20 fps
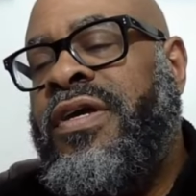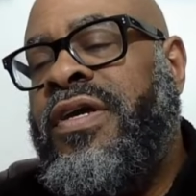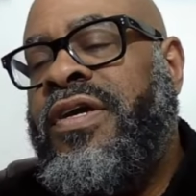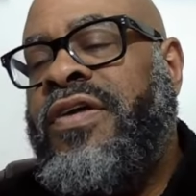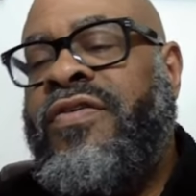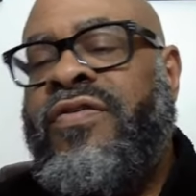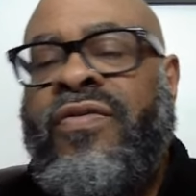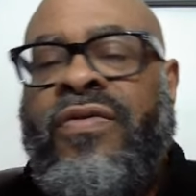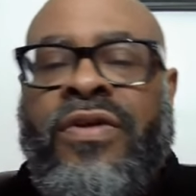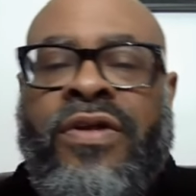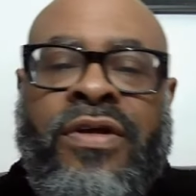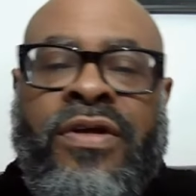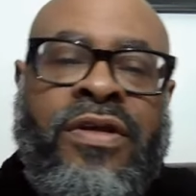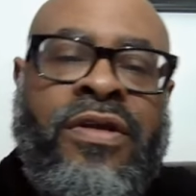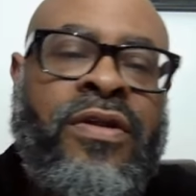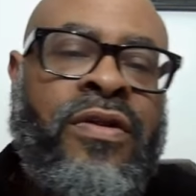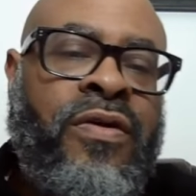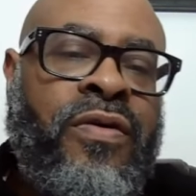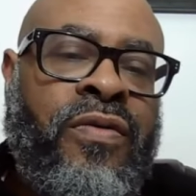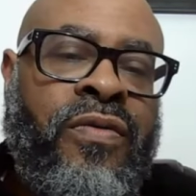He's going to,
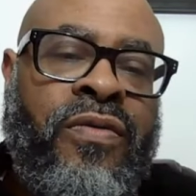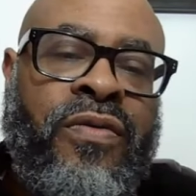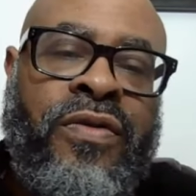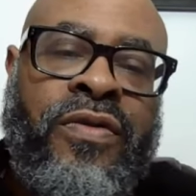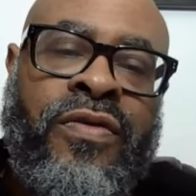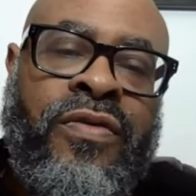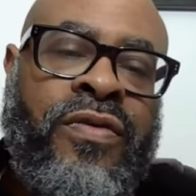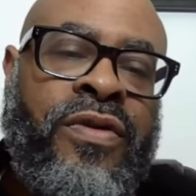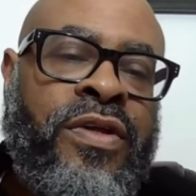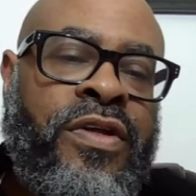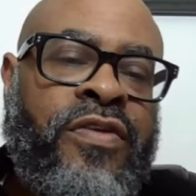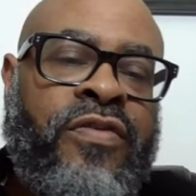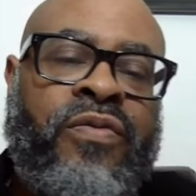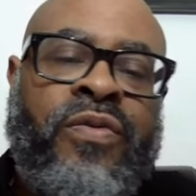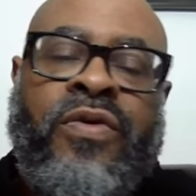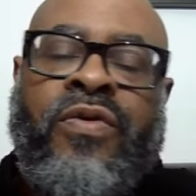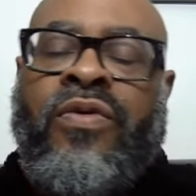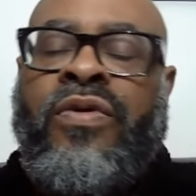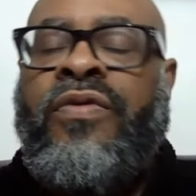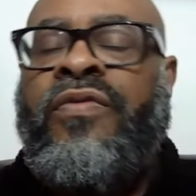you know, do this.
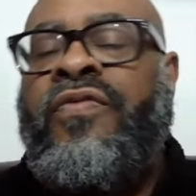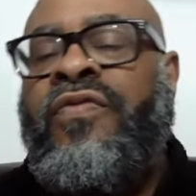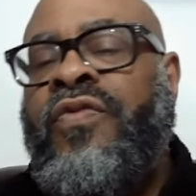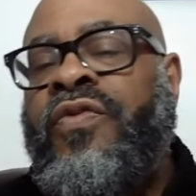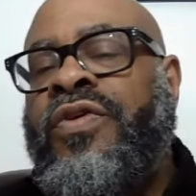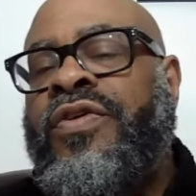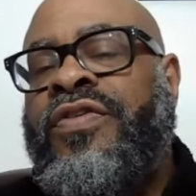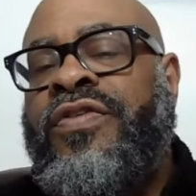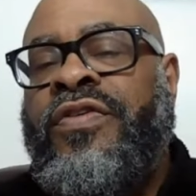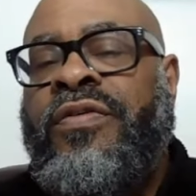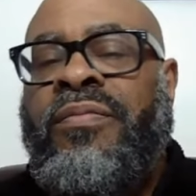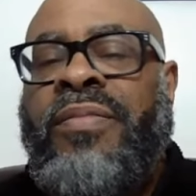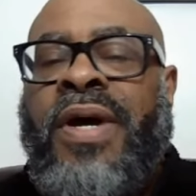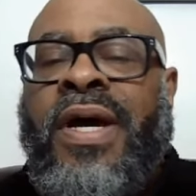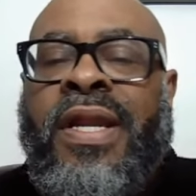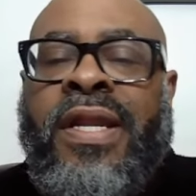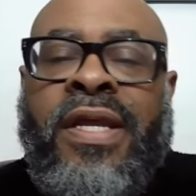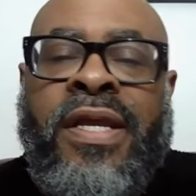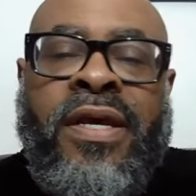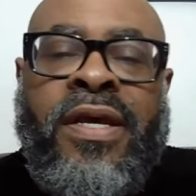We're going to force
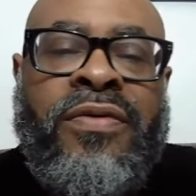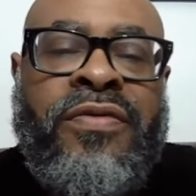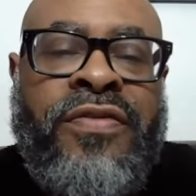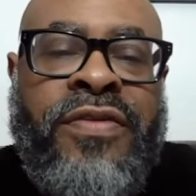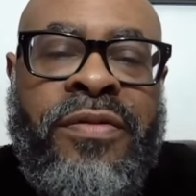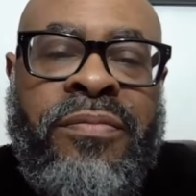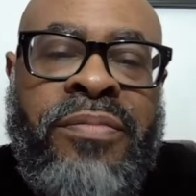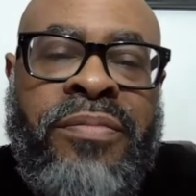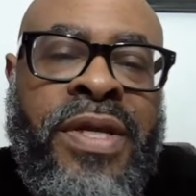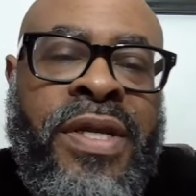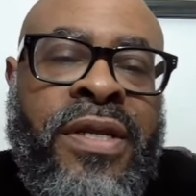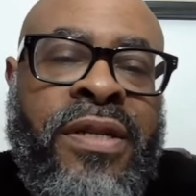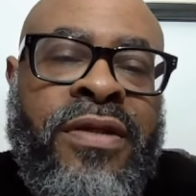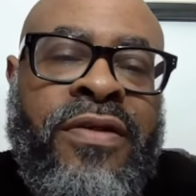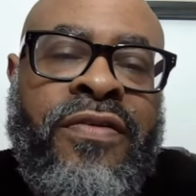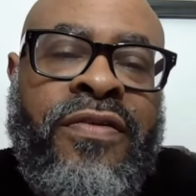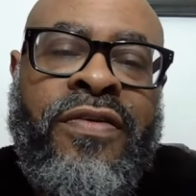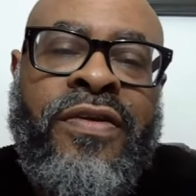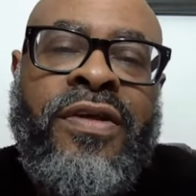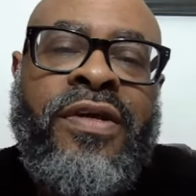somebody else to beat
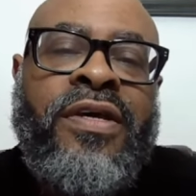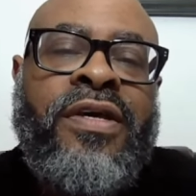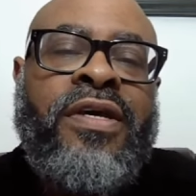us.